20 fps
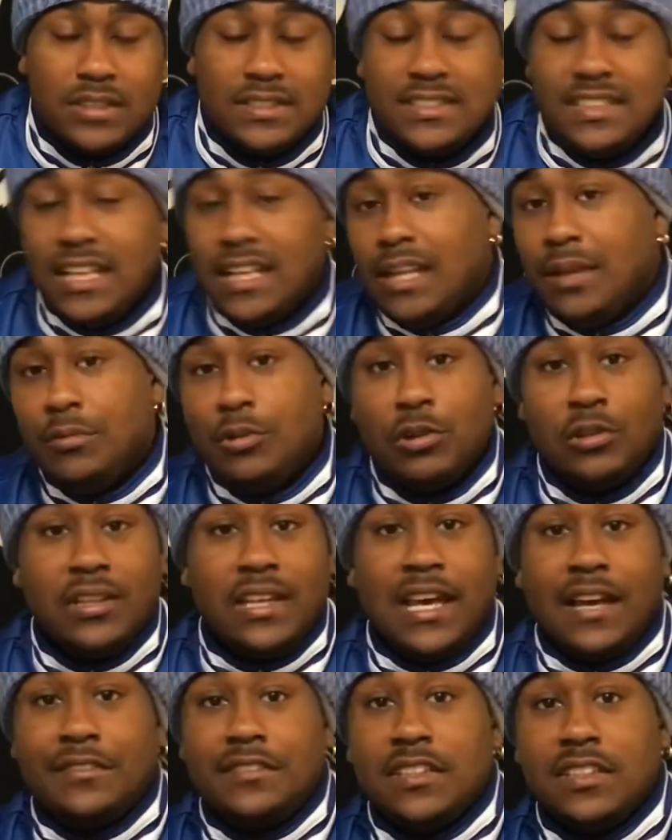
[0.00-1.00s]
team. You
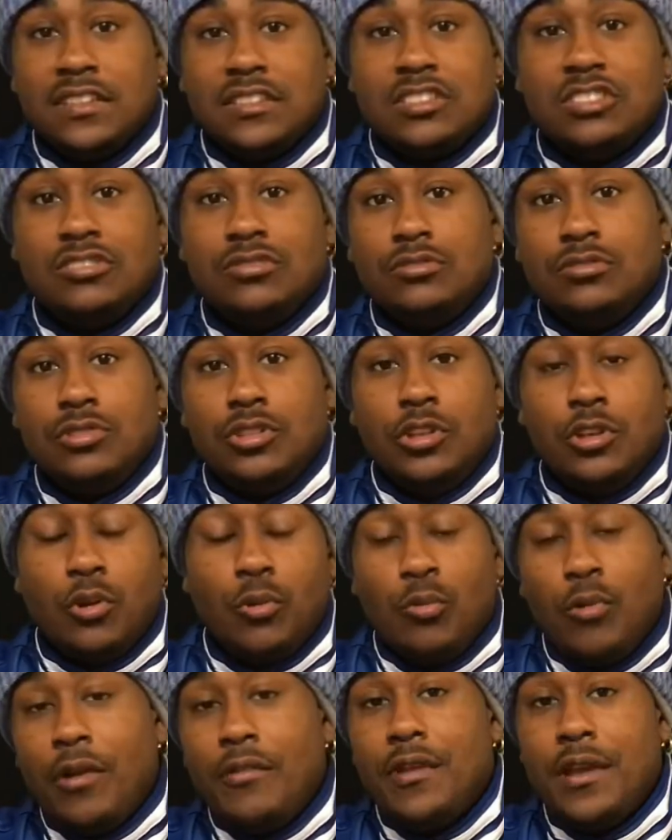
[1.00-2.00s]
only have to
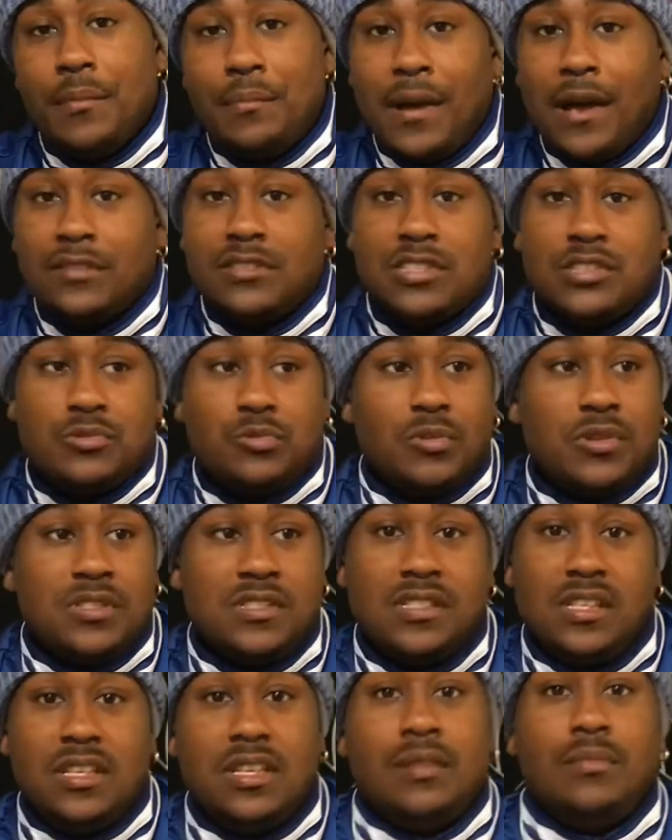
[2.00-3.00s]
worry about this one
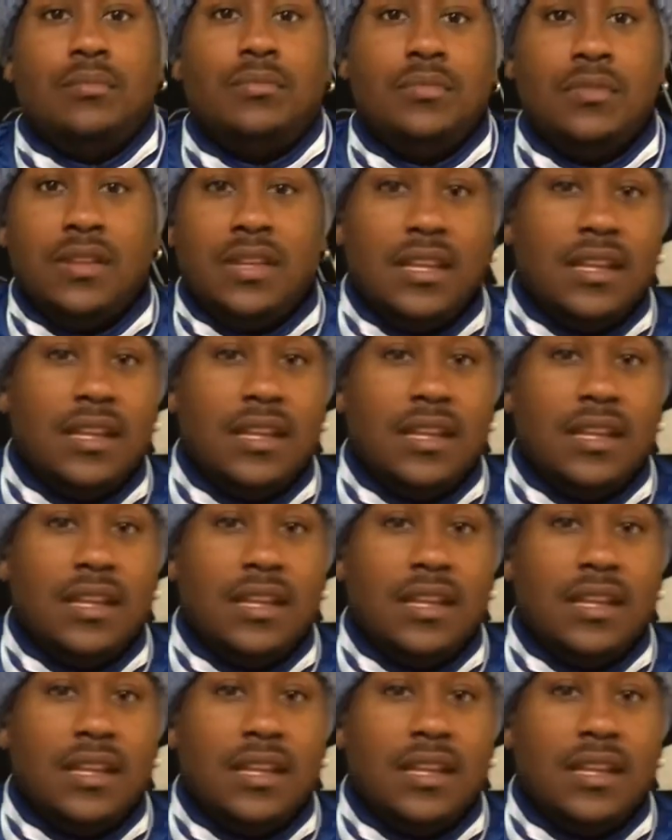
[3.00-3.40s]
team,